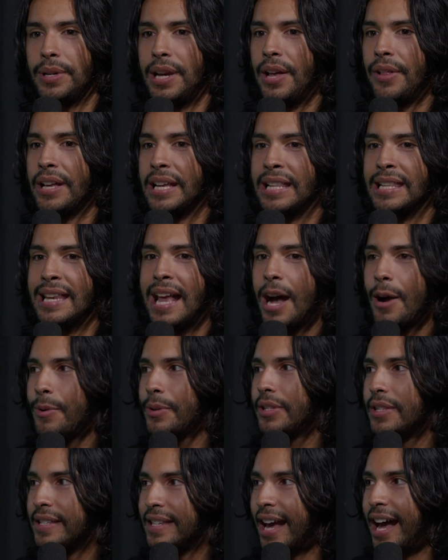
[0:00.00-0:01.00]
now, like, now
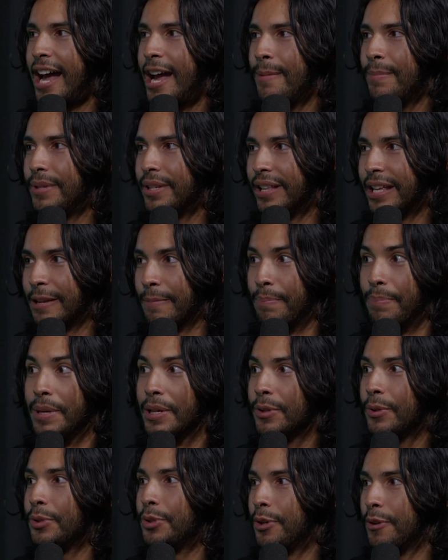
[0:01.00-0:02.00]
is the time to like
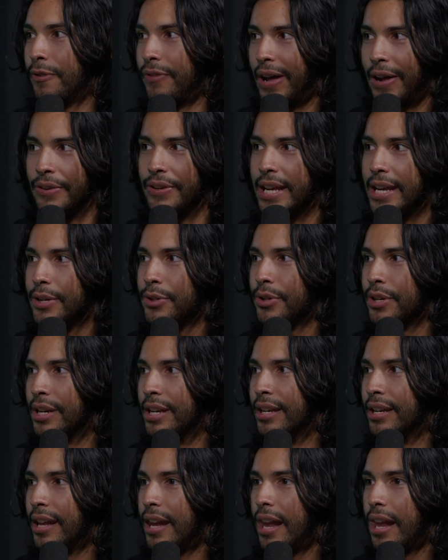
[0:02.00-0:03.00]
build your
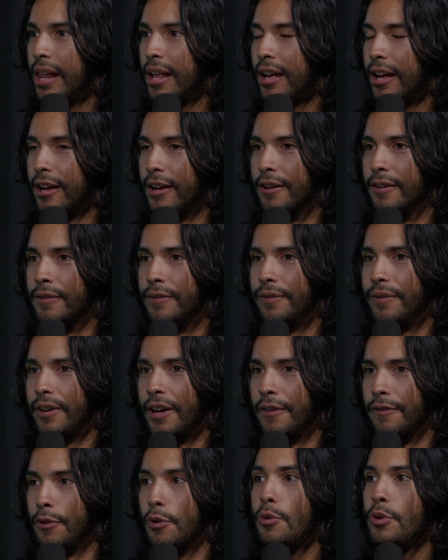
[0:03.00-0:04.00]
foundation of
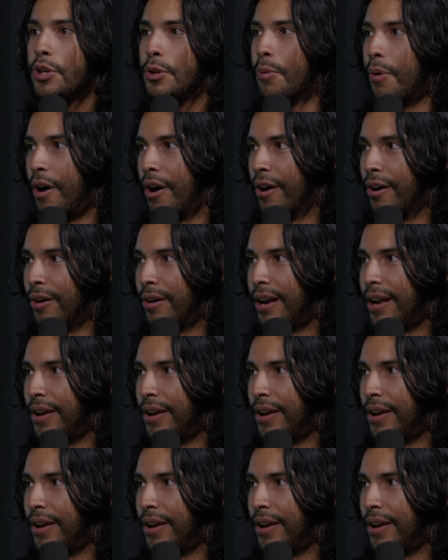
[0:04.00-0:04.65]
who you are.